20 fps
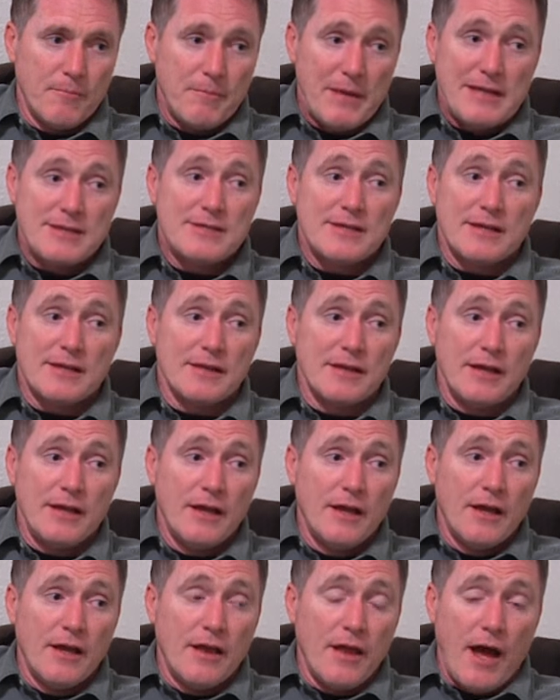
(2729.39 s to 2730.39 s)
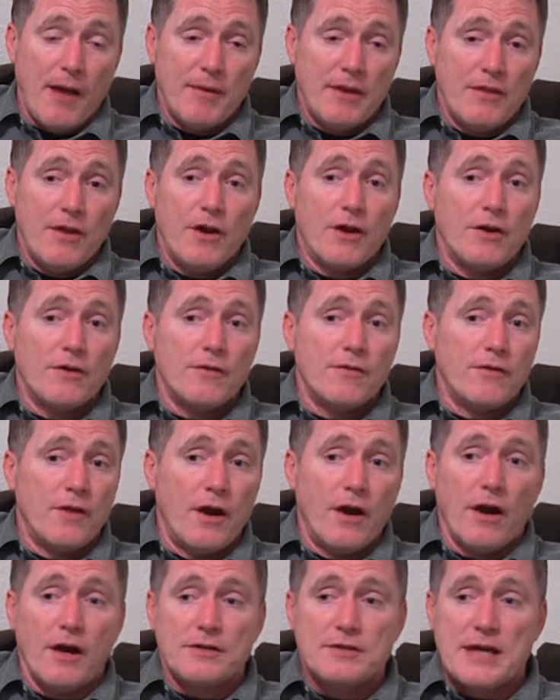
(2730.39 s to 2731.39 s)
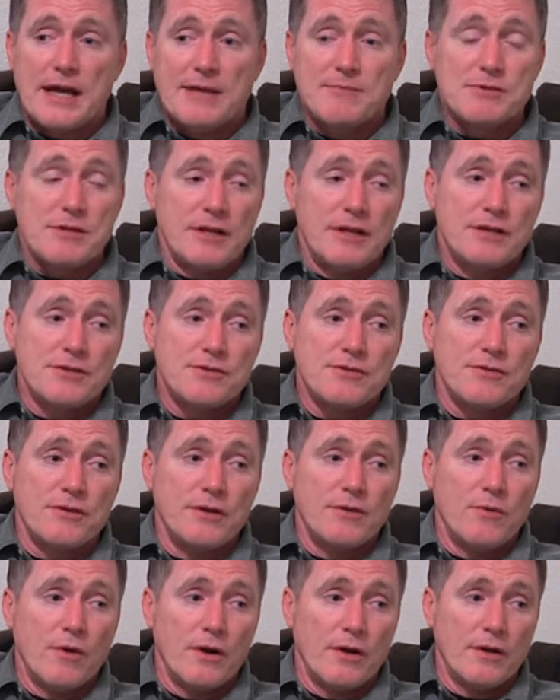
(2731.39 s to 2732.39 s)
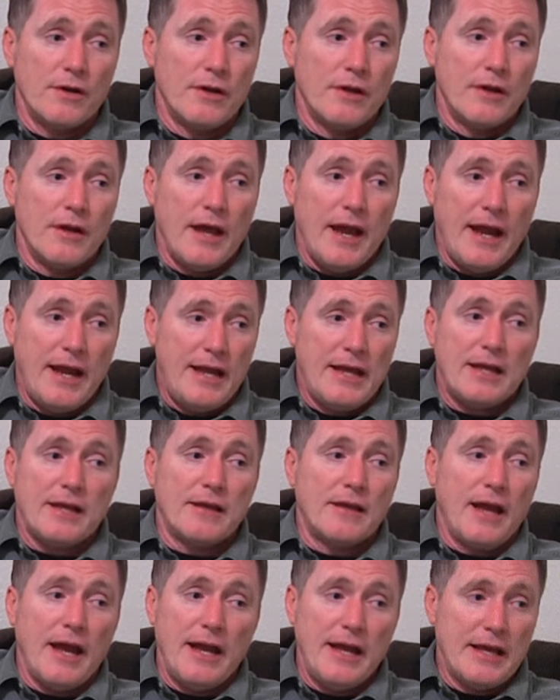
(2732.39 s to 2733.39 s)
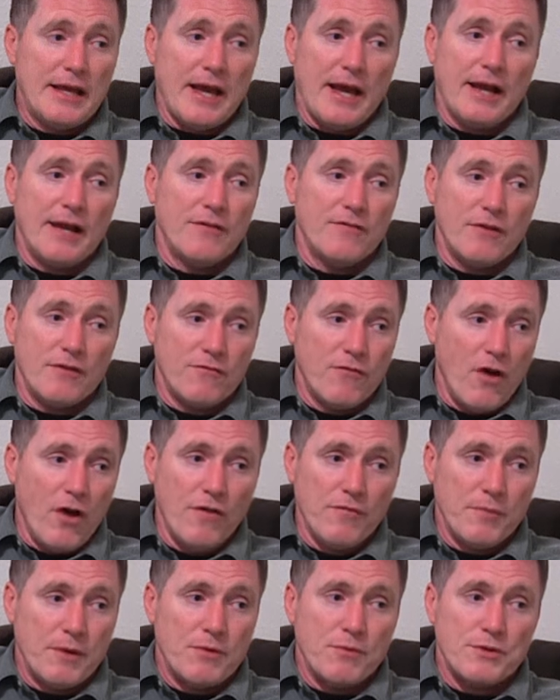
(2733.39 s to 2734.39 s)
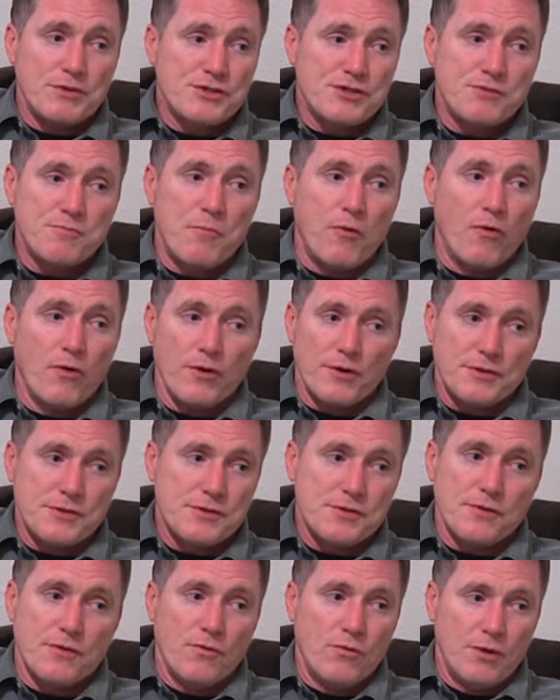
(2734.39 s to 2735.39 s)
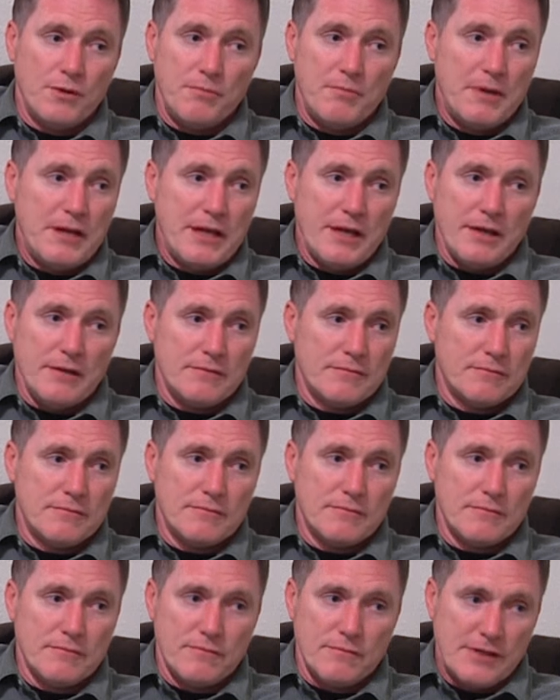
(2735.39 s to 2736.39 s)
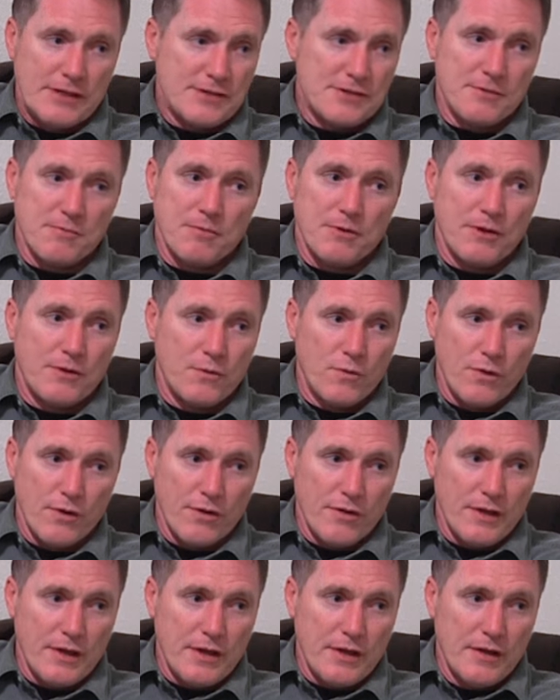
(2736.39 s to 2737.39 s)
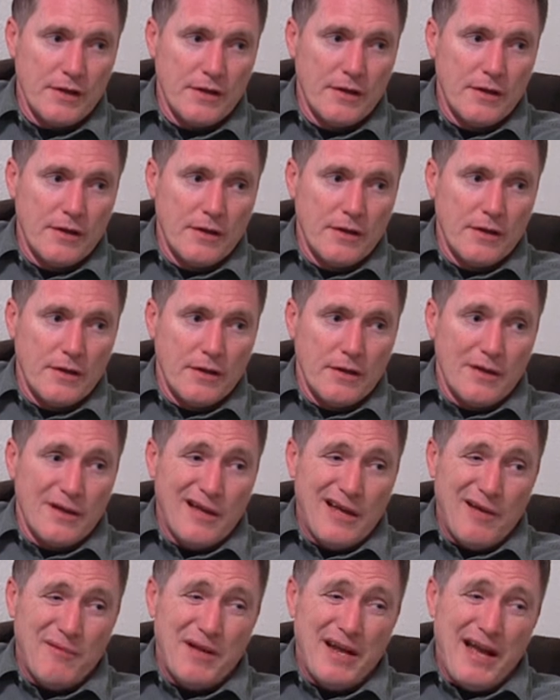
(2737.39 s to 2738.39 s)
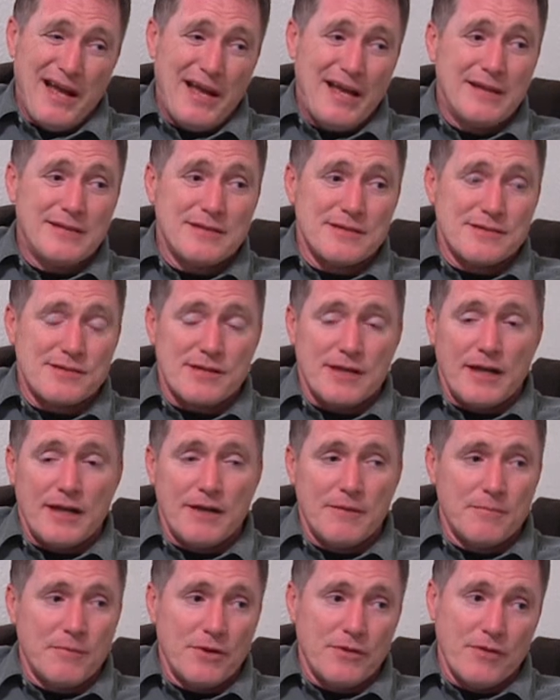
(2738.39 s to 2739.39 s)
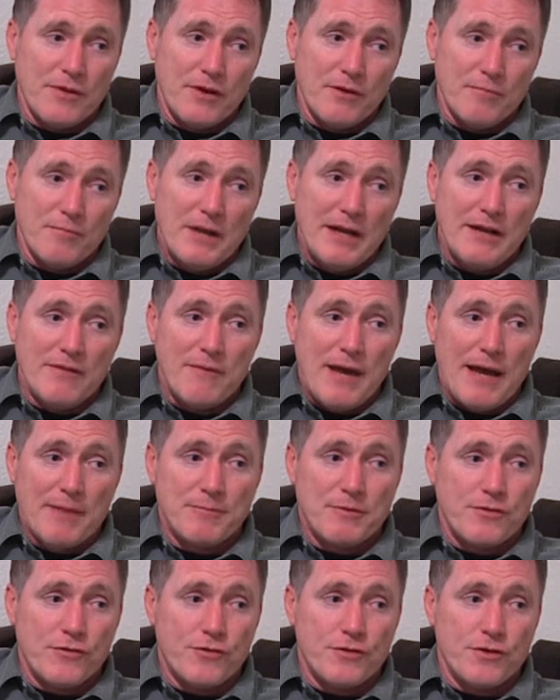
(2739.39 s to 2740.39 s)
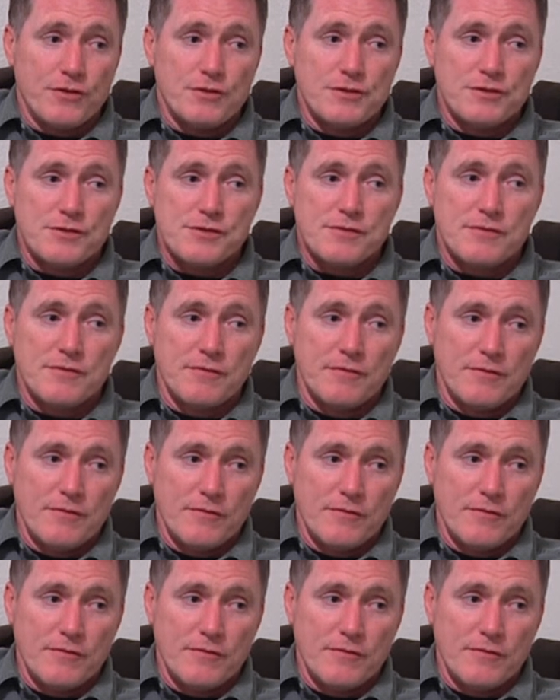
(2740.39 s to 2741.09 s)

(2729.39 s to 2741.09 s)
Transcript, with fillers: Basically, I mean, there there are times in history where any any kind of involvement with sports would be discipline worthy. I mean, I hate to say it, but there are many Baptist churches